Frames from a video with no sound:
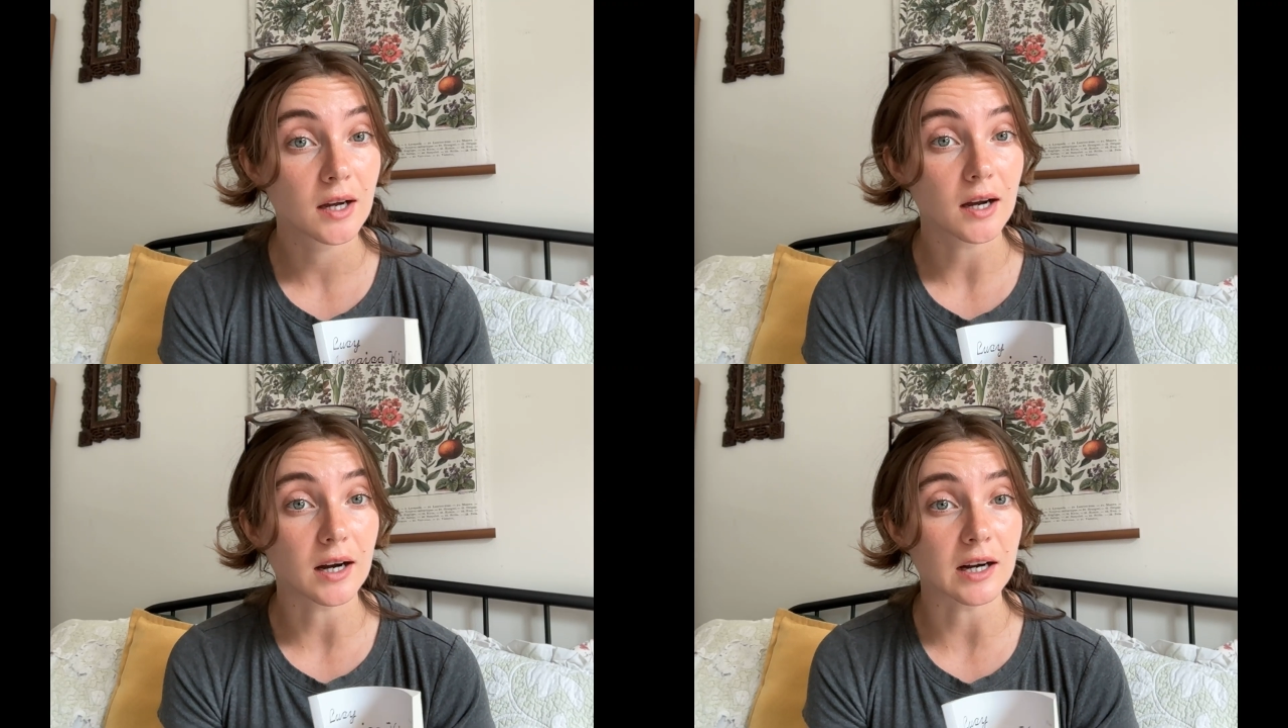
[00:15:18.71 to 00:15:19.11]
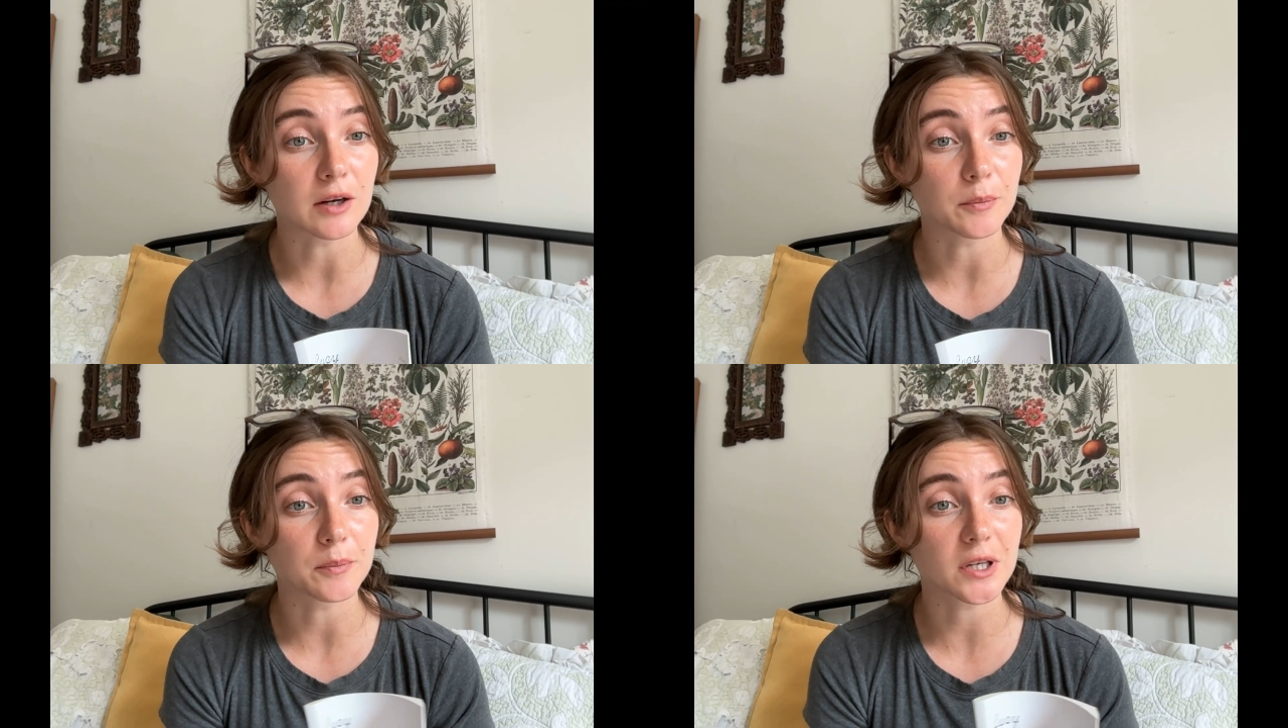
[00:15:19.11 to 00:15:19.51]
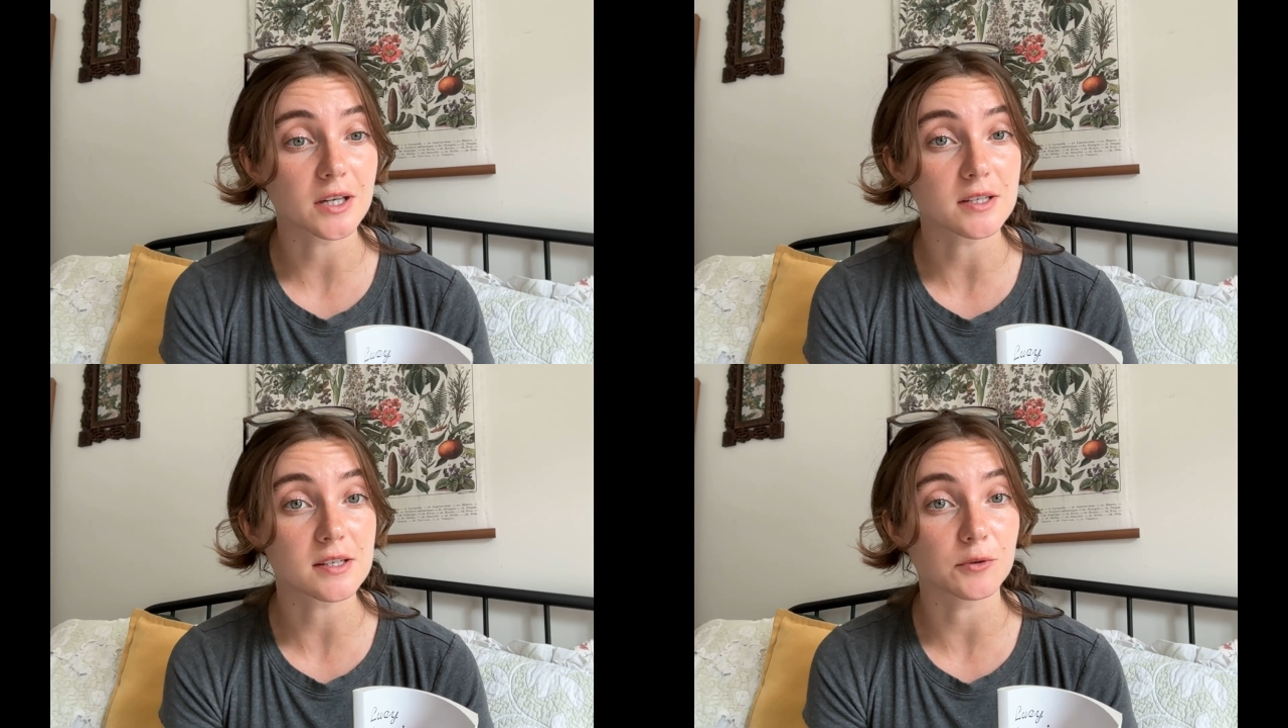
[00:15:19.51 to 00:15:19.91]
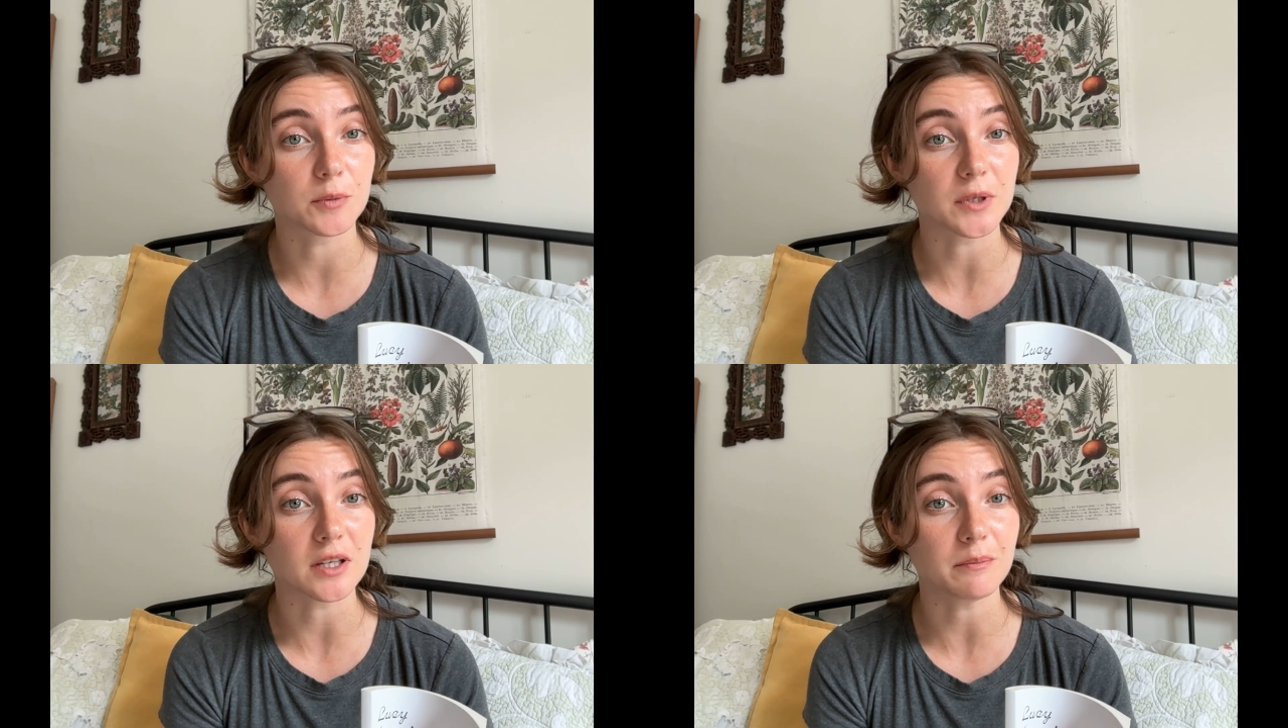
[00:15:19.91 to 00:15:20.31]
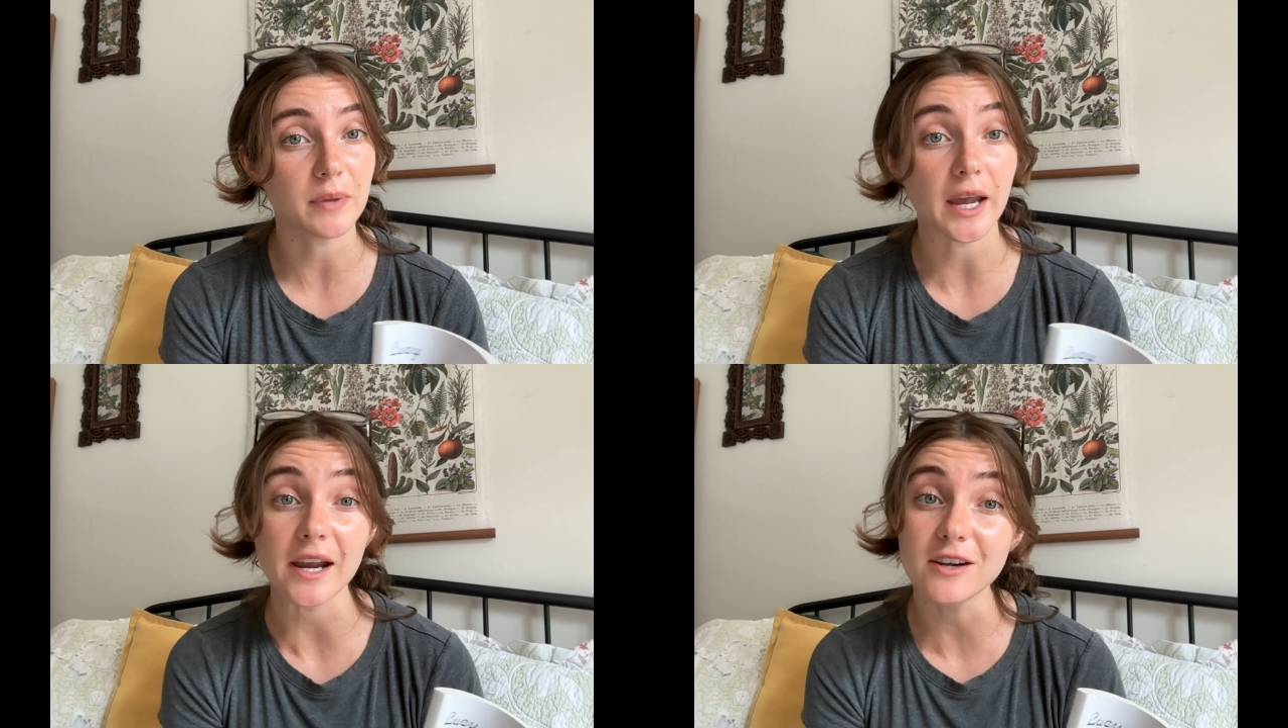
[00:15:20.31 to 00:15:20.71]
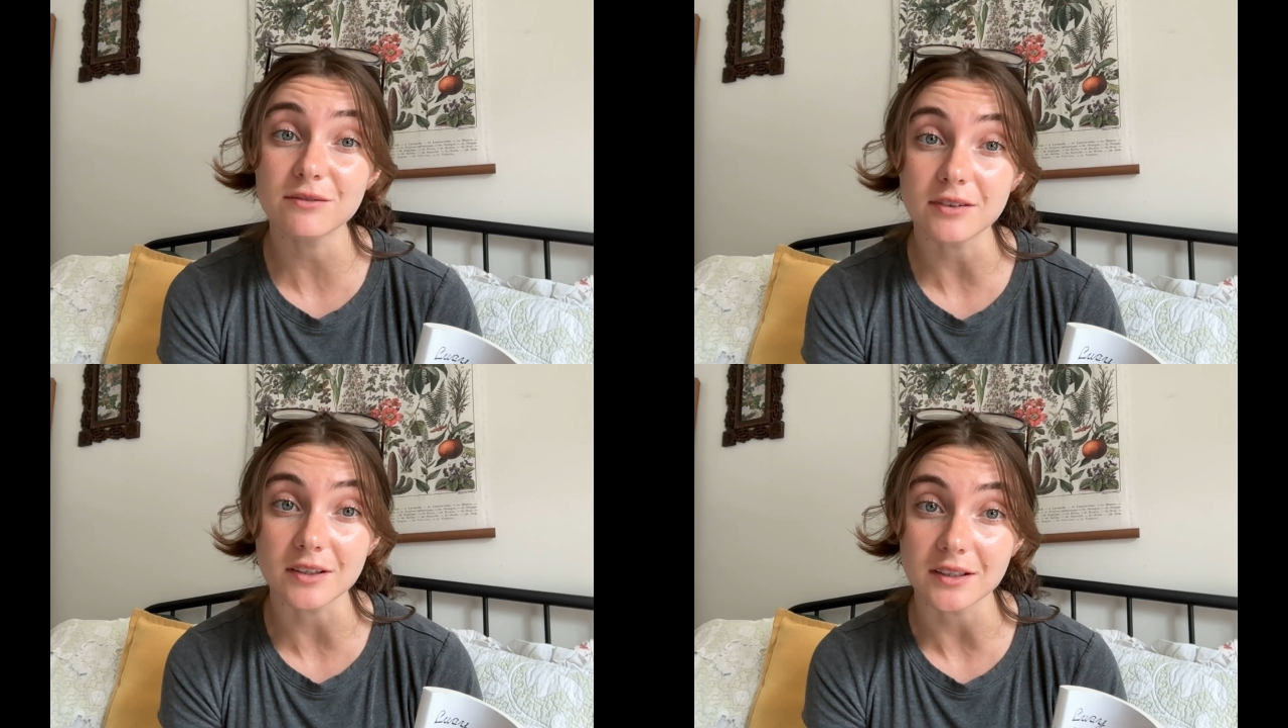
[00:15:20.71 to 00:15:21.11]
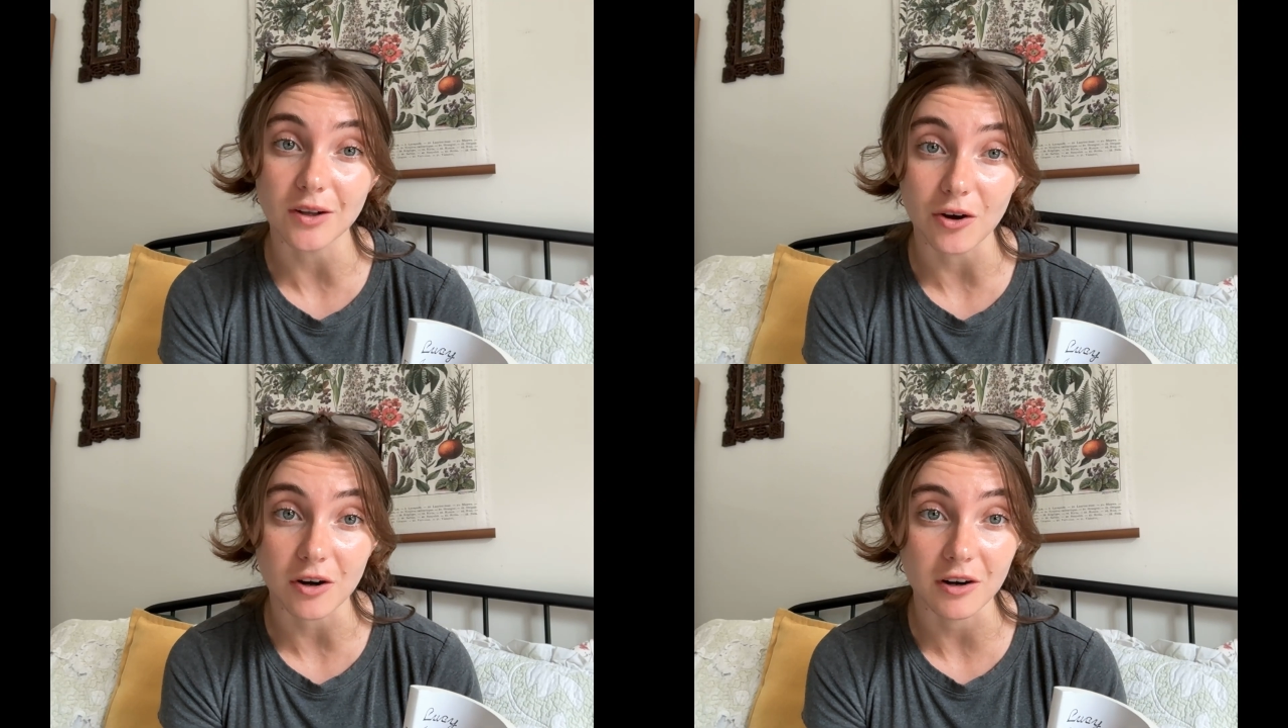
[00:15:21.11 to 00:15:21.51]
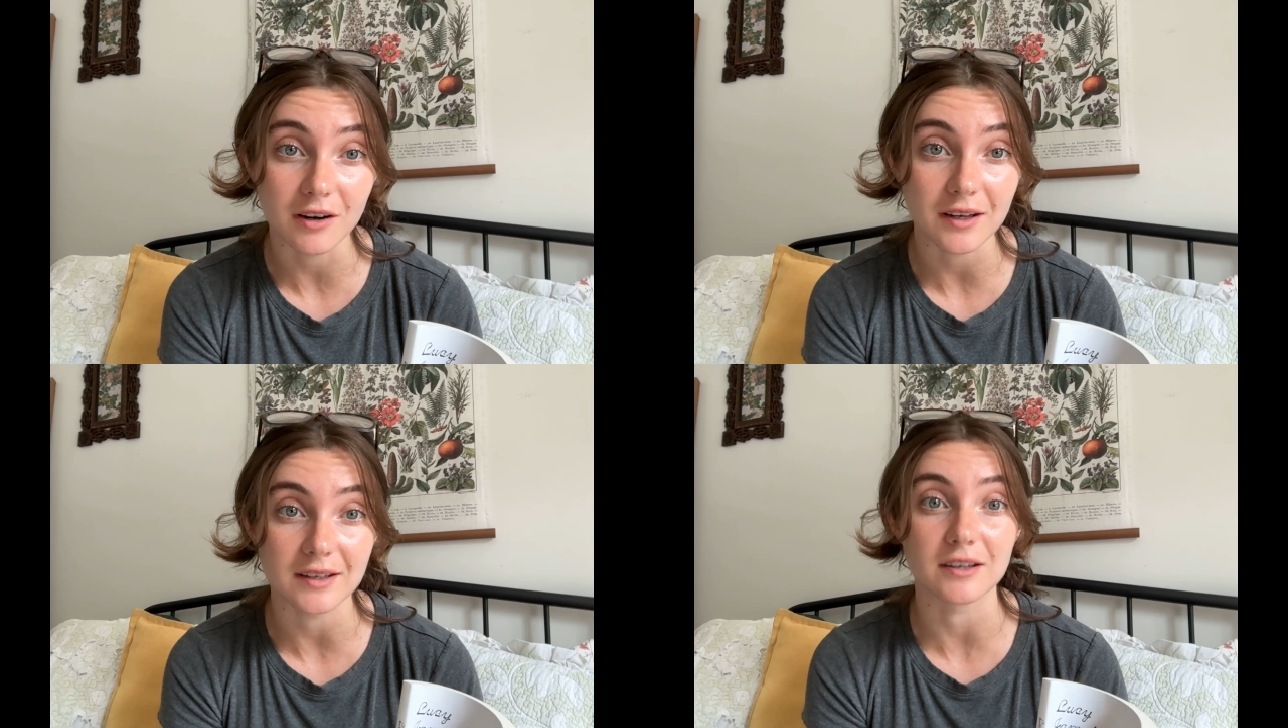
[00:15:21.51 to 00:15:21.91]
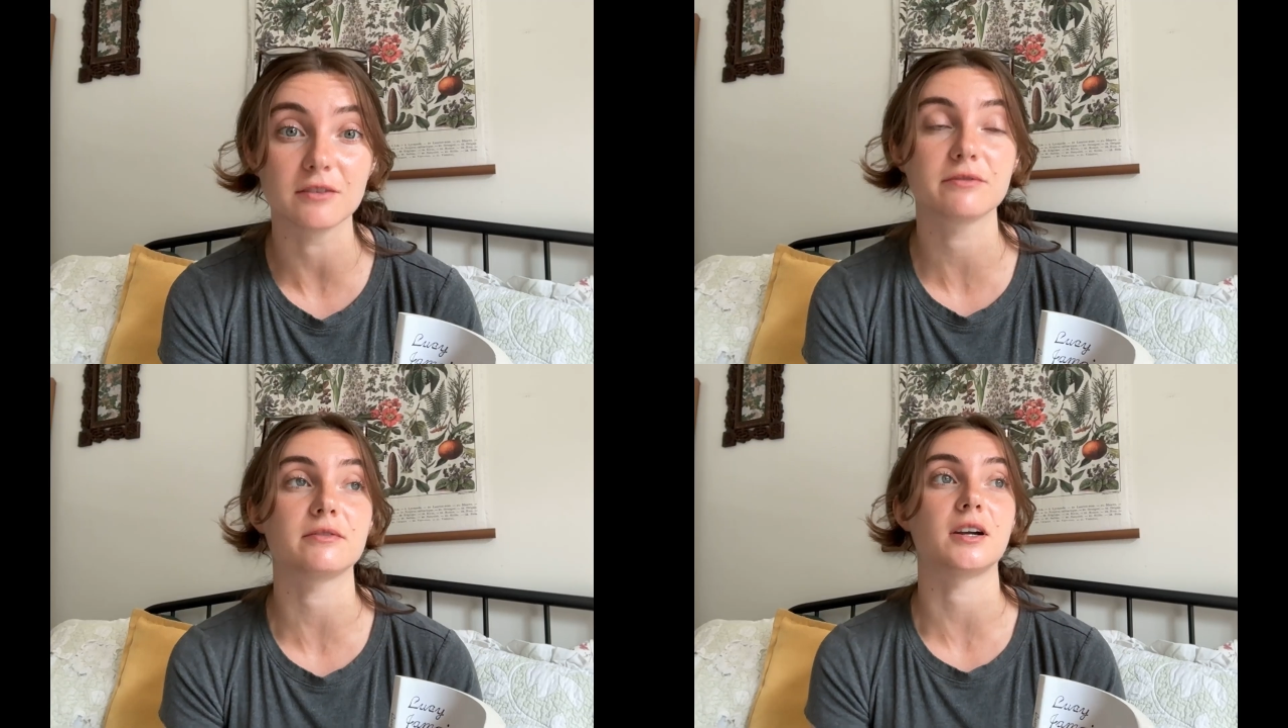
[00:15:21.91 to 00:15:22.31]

because it would be painfully long if